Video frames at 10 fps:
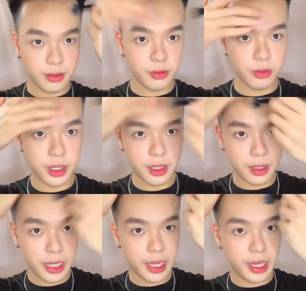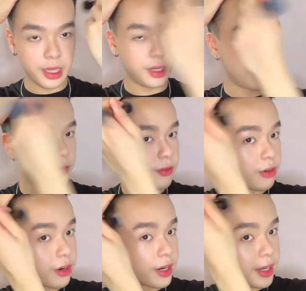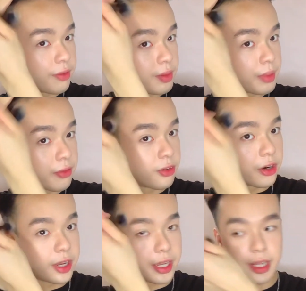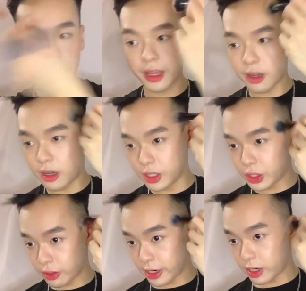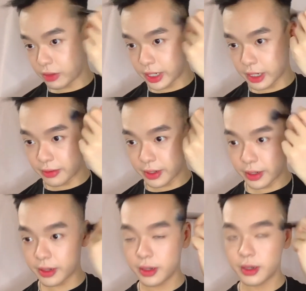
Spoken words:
with my forehead, like contoured or whatever,